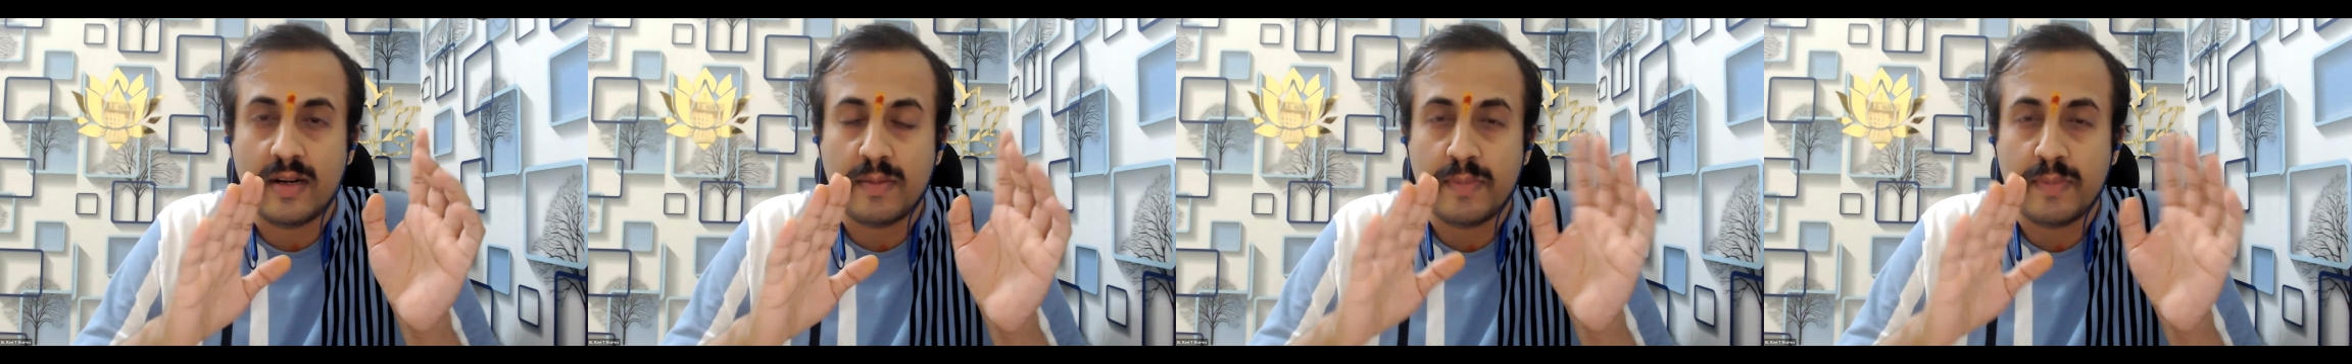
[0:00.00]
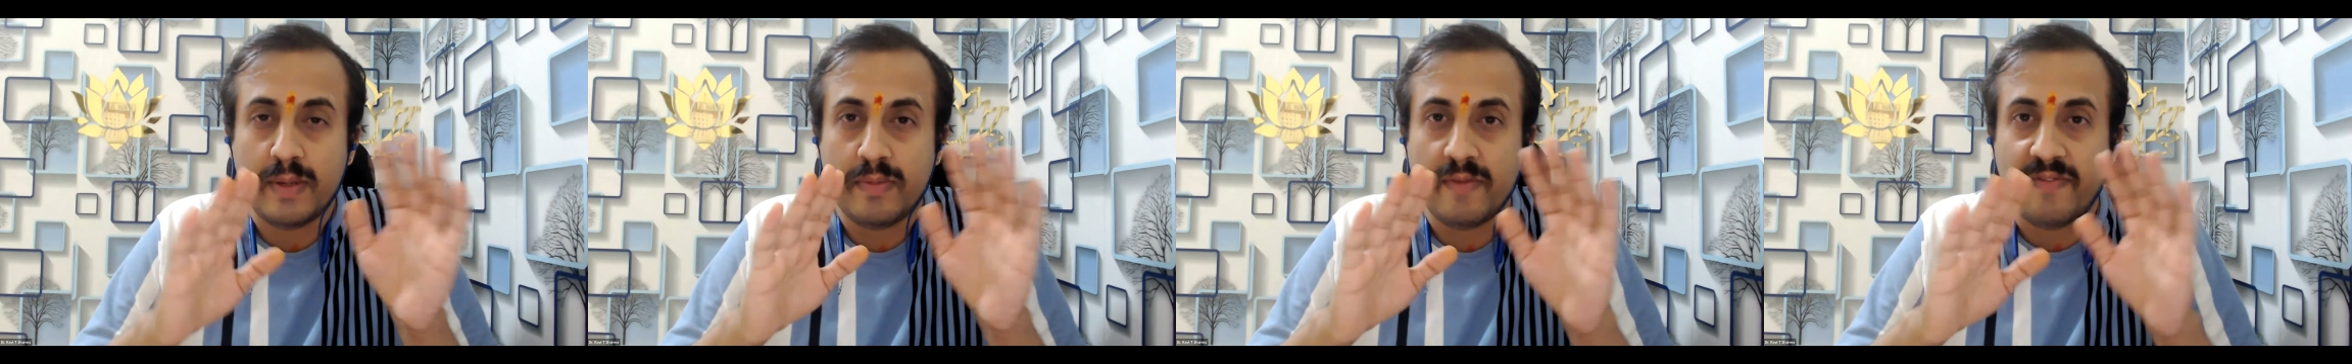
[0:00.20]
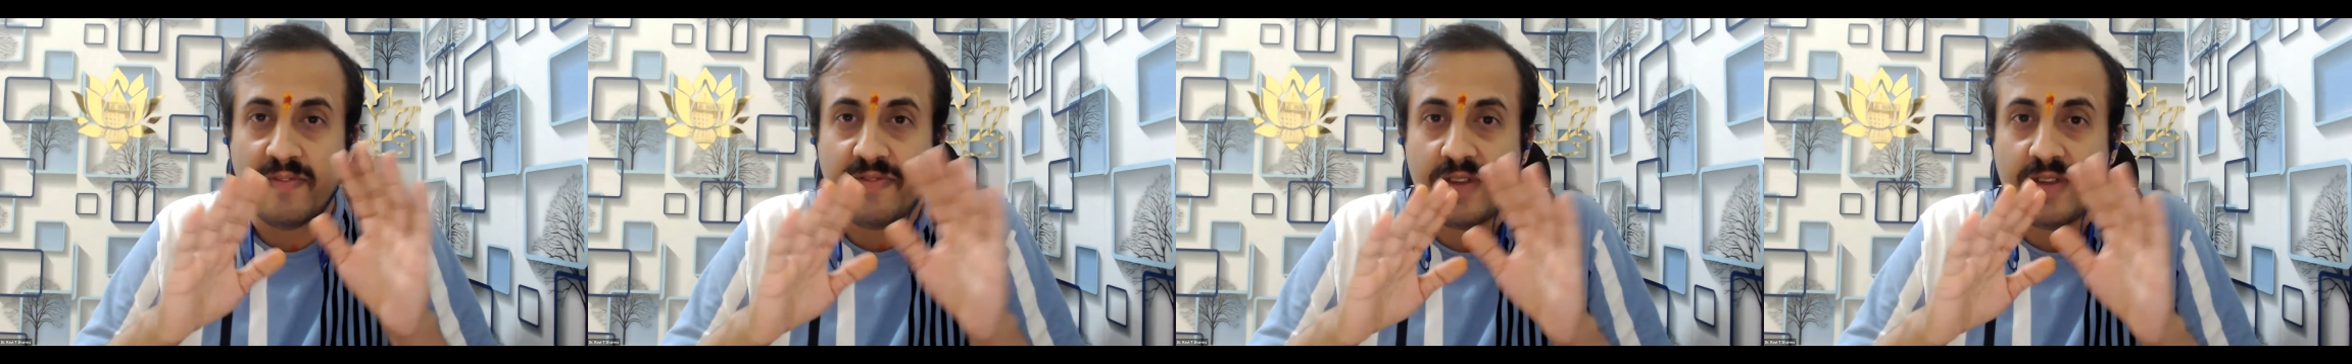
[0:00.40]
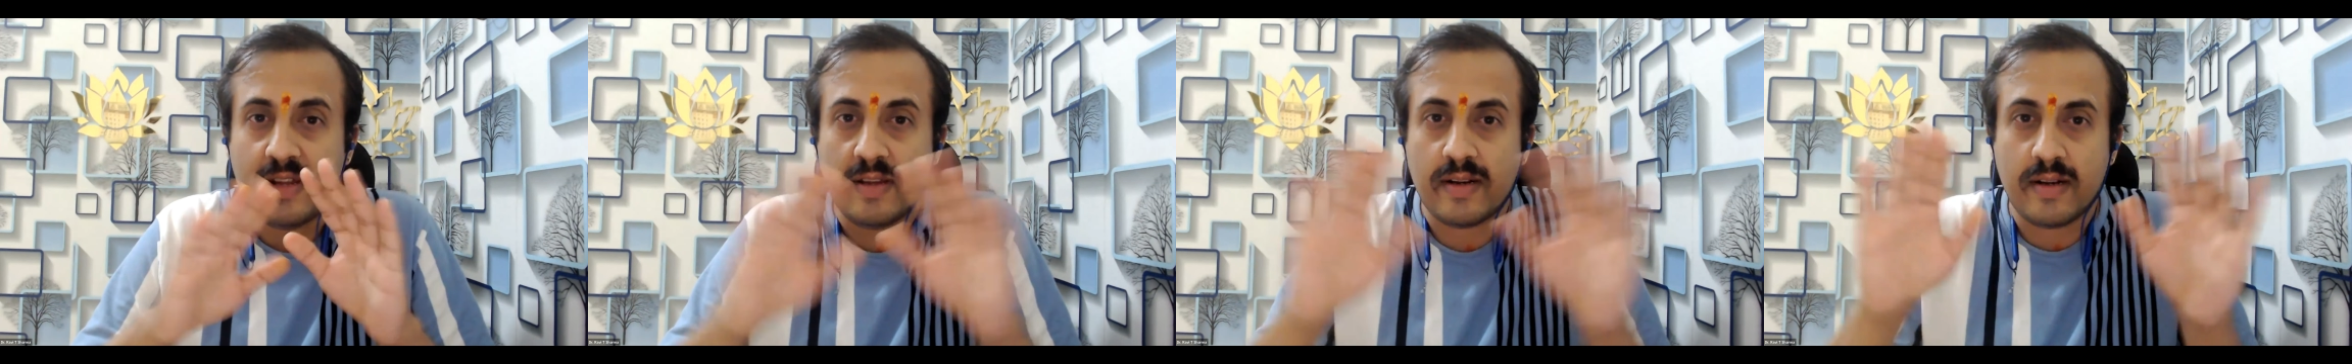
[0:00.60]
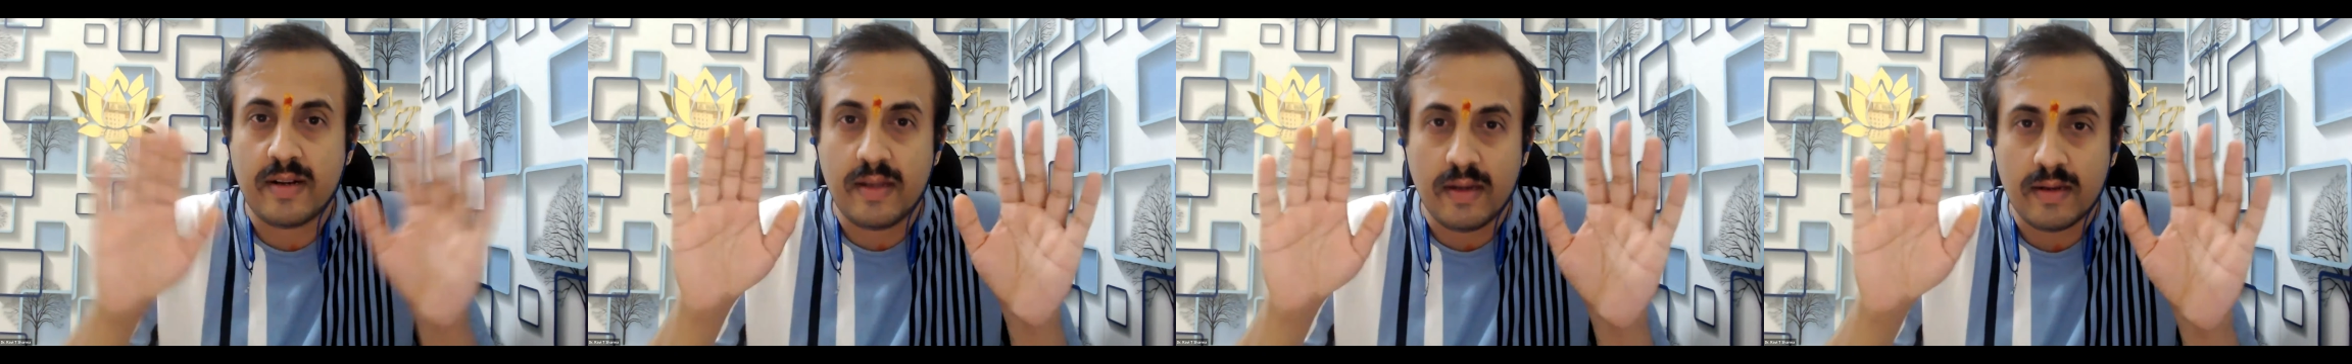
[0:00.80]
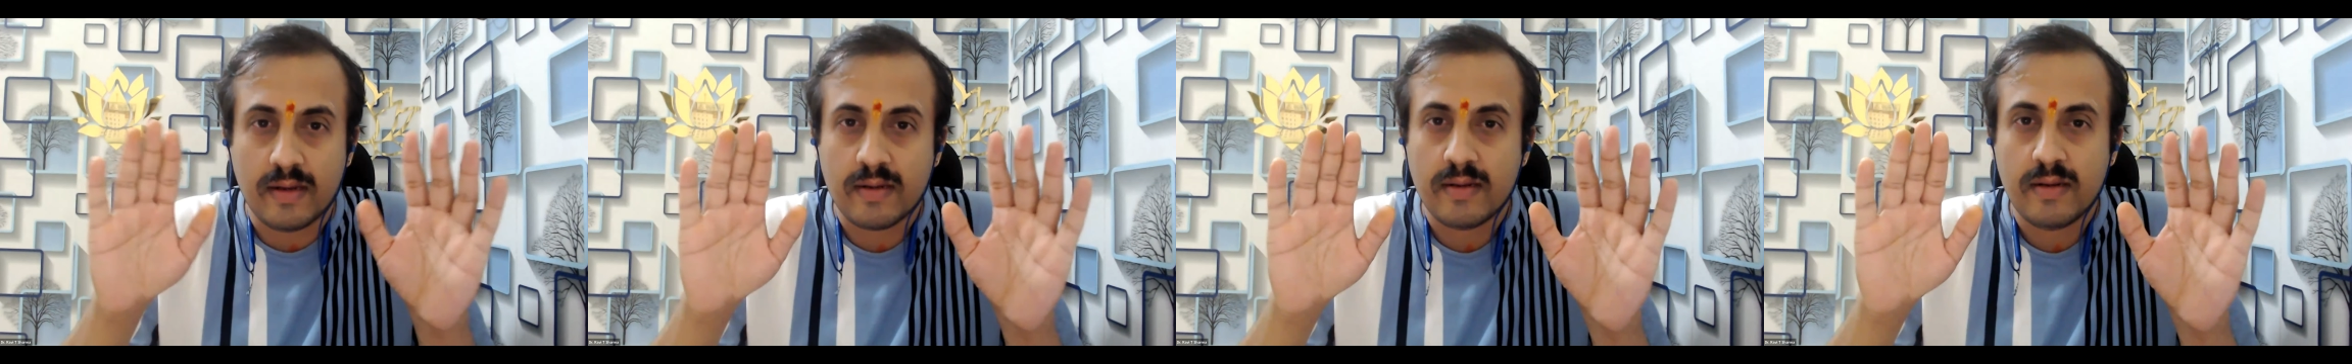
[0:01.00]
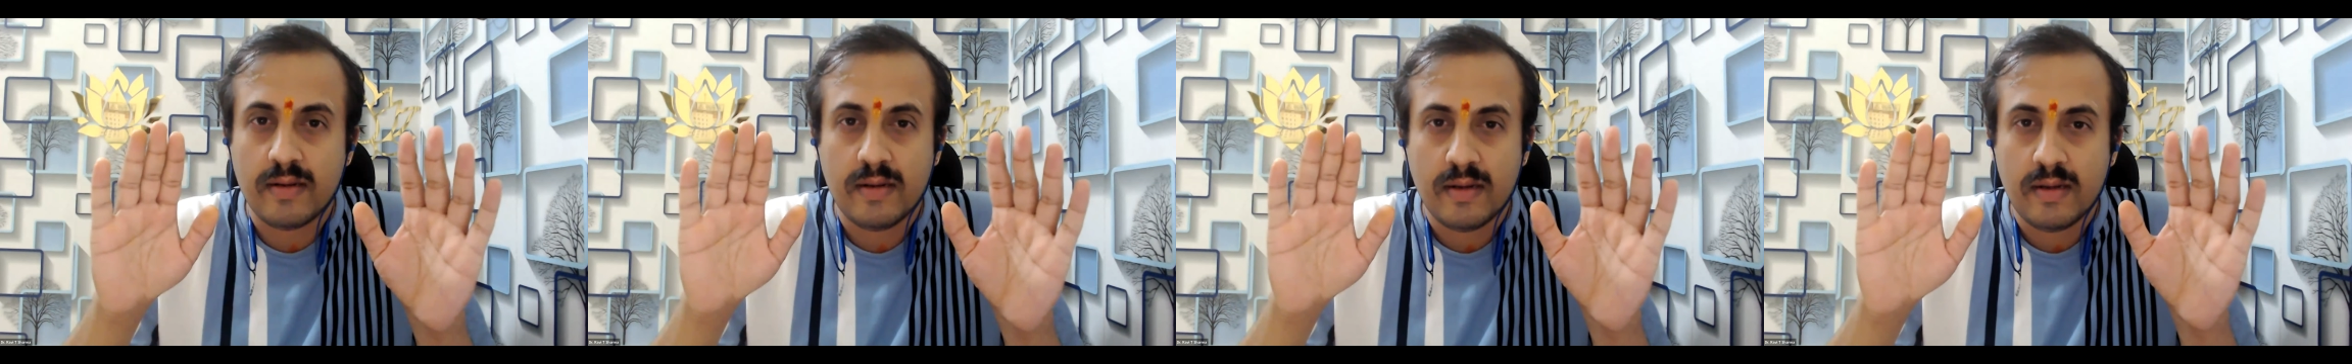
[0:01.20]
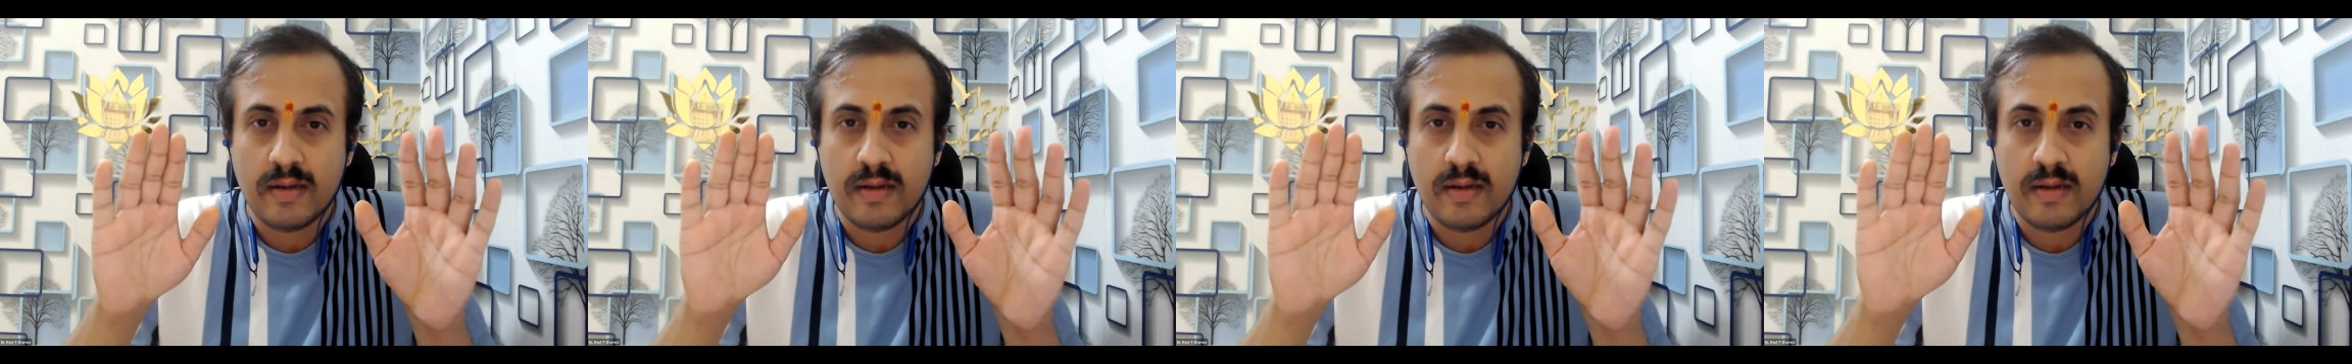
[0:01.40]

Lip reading: Let me be very clear.